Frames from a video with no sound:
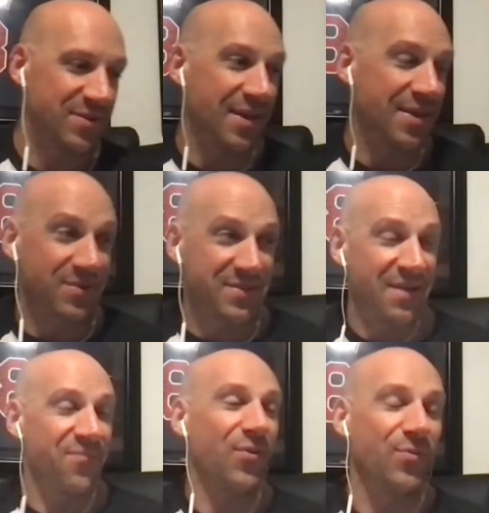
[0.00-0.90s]
it was. I think it was
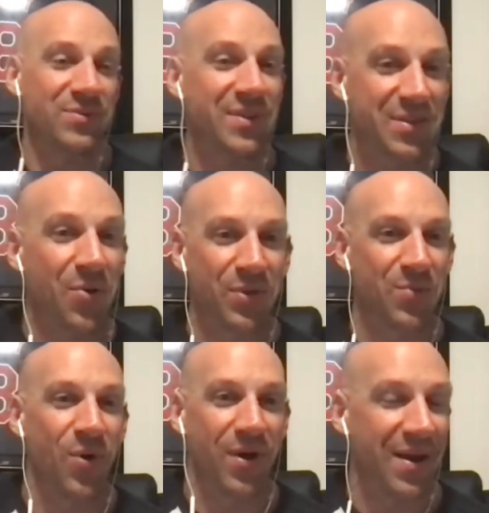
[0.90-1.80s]
Sam Folk was like the only
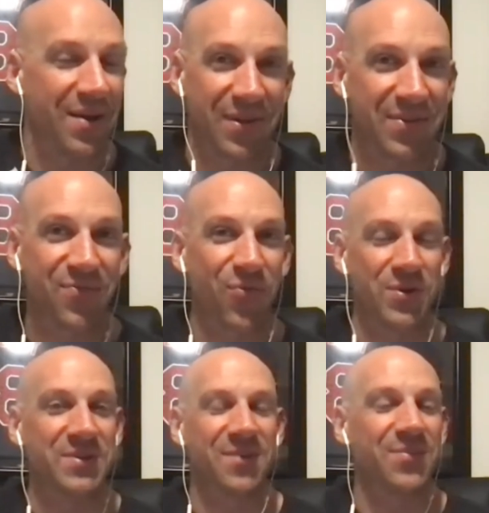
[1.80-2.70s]
one out of like
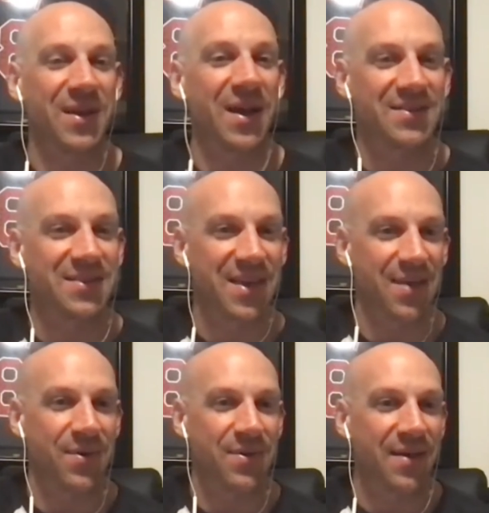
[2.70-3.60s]
40 something guys that
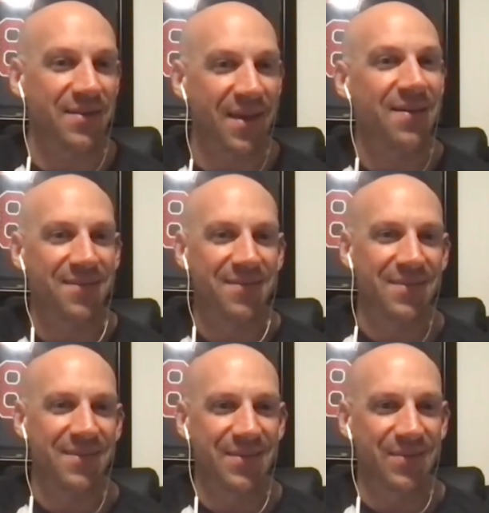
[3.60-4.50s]
came in that day.
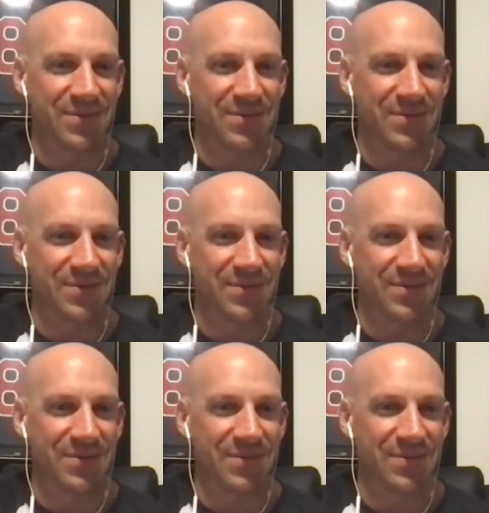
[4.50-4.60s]
It